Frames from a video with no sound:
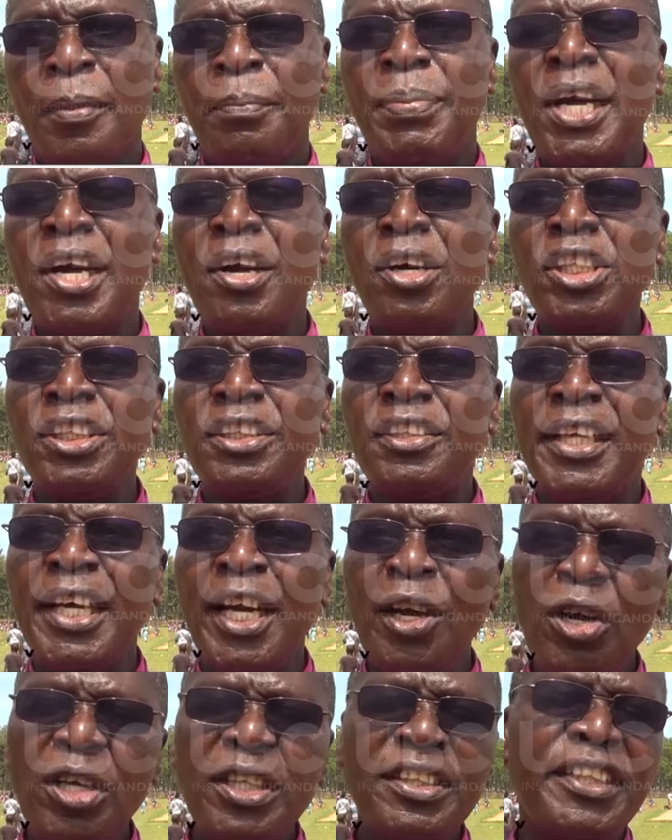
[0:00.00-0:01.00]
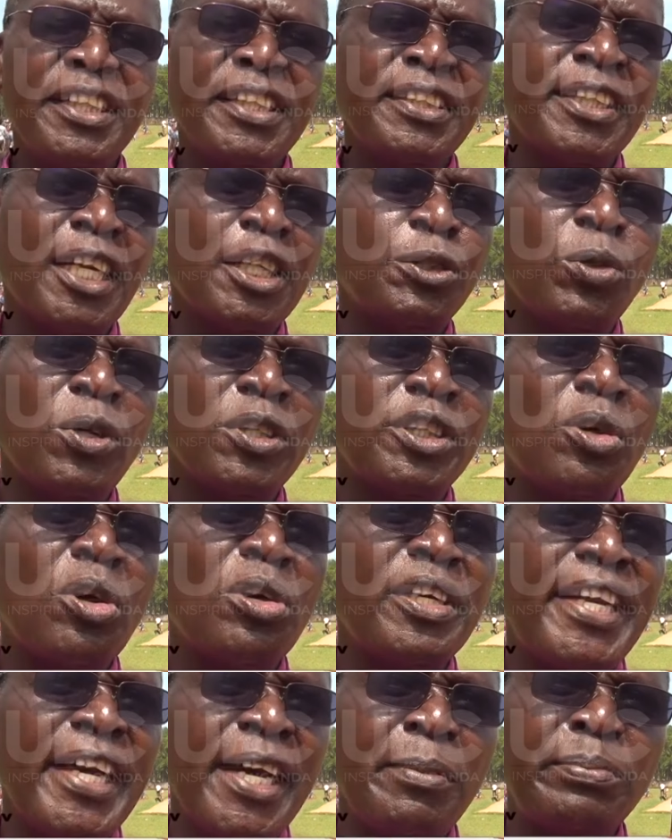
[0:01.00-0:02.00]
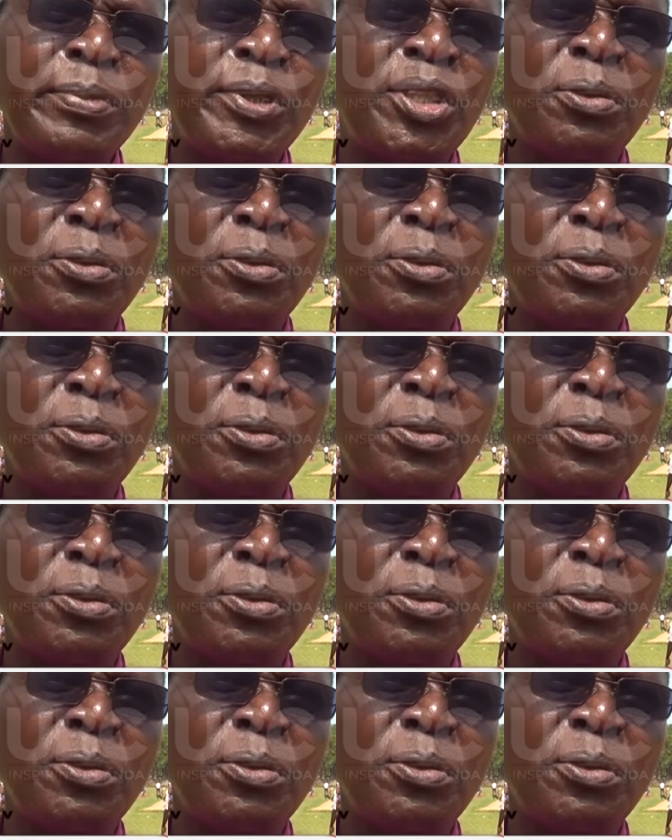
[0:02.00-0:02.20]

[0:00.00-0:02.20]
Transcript: because the Lord Jesus was condemned